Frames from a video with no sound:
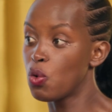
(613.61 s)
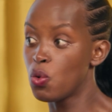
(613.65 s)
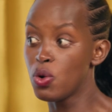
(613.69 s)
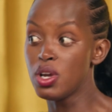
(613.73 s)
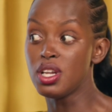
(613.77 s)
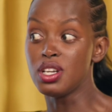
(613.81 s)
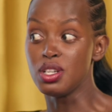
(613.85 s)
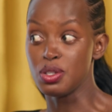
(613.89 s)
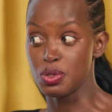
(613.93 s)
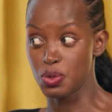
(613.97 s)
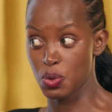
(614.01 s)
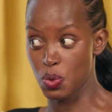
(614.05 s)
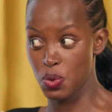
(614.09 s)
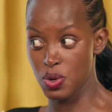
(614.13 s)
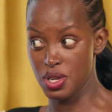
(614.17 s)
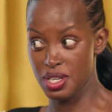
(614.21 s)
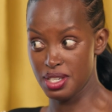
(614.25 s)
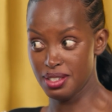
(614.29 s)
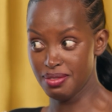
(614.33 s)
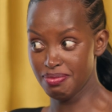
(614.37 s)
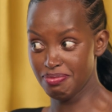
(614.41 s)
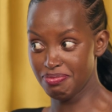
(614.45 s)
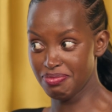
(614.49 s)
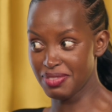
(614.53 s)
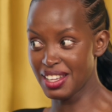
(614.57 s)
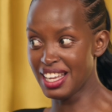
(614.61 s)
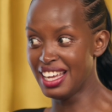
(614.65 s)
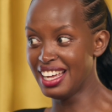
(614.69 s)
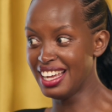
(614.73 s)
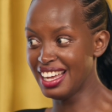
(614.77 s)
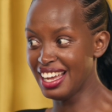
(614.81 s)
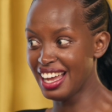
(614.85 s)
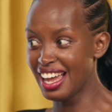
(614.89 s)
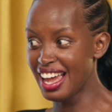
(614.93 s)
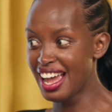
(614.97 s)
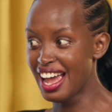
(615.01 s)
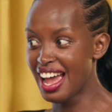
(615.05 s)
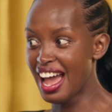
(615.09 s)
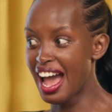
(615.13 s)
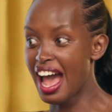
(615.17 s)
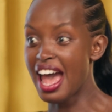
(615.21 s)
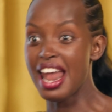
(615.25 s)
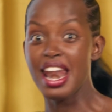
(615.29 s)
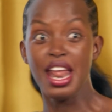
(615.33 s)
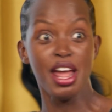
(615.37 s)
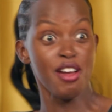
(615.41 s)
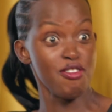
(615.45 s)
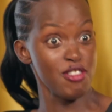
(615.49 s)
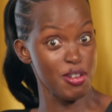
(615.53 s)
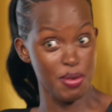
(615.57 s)
Queen is Queen,
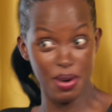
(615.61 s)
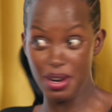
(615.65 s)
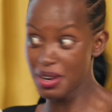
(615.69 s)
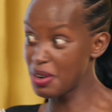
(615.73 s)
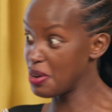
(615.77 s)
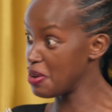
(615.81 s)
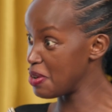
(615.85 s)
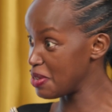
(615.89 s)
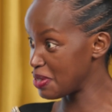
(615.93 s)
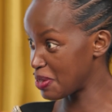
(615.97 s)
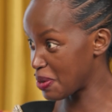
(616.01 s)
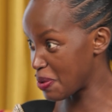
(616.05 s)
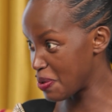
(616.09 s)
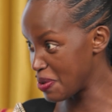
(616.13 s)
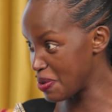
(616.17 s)
and everyone knows